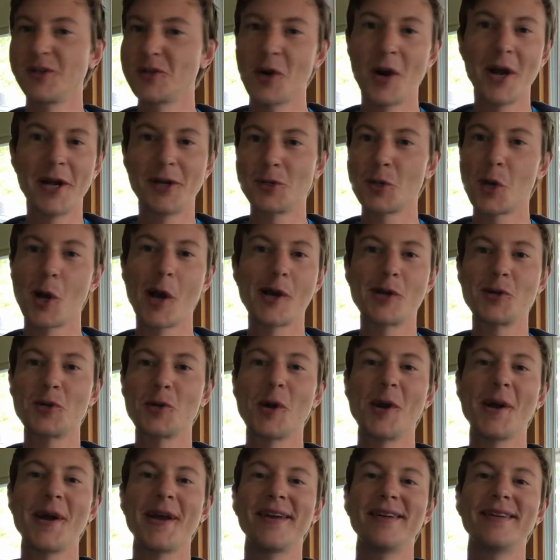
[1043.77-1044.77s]

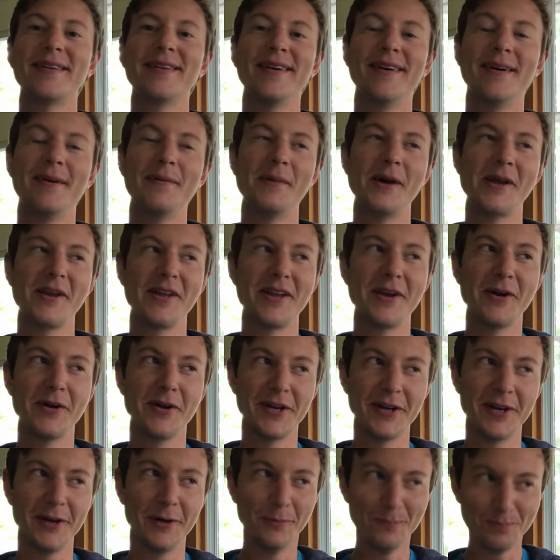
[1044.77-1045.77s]
about a year
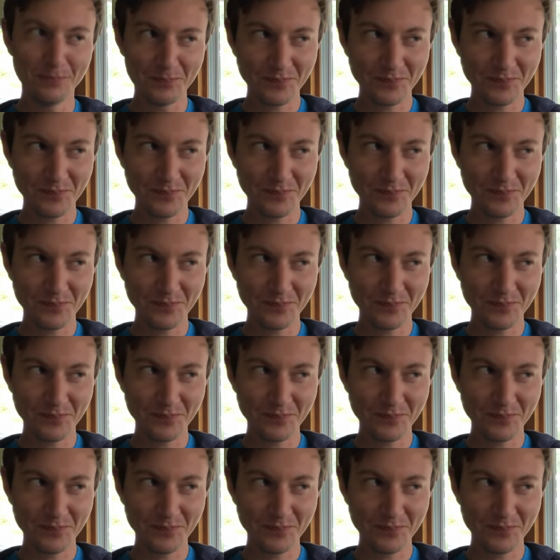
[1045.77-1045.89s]
ago.